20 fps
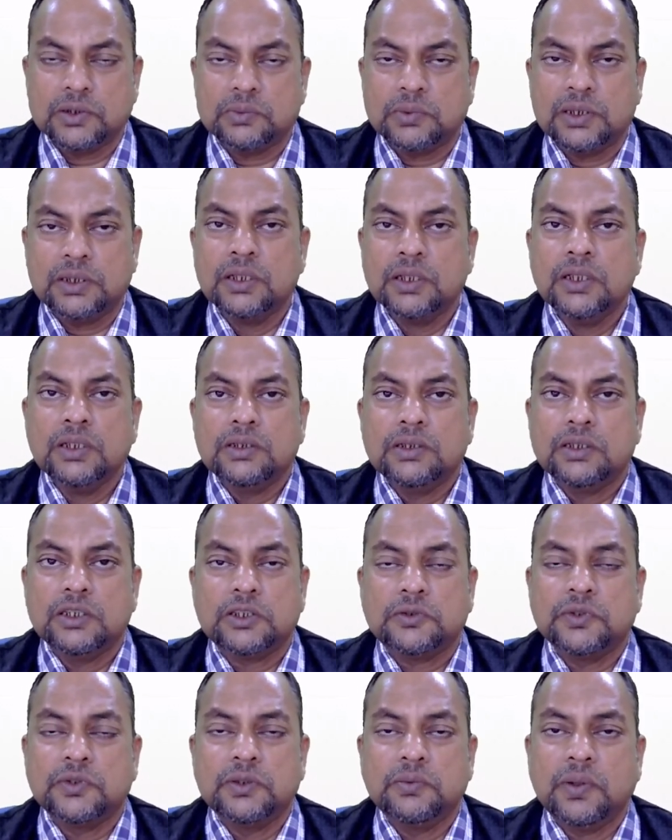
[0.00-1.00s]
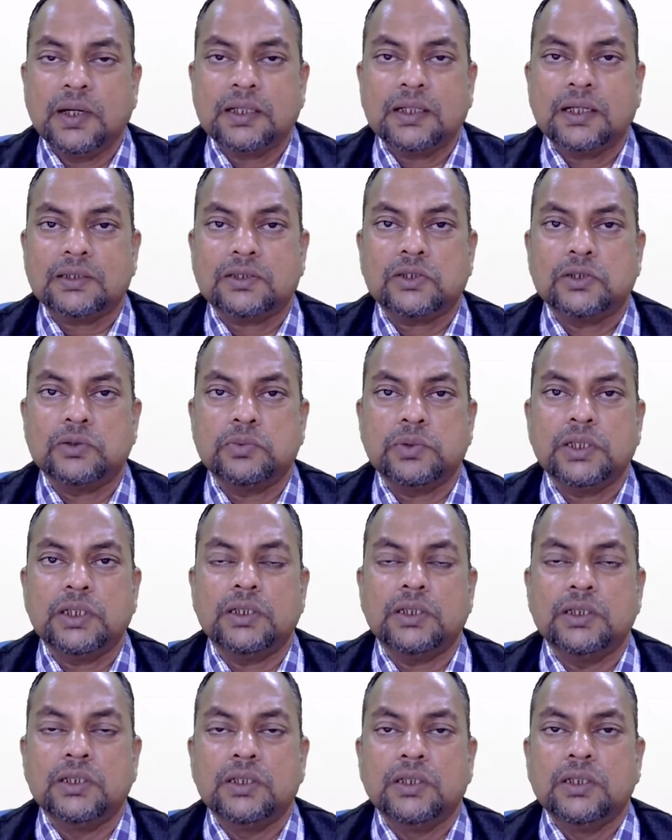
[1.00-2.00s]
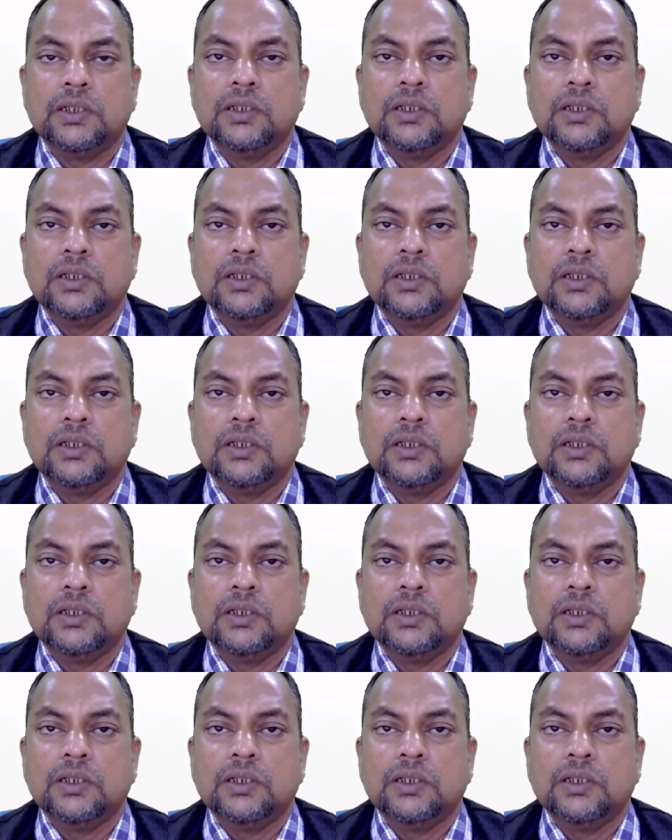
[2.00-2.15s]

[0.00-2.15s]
but this feedback has to be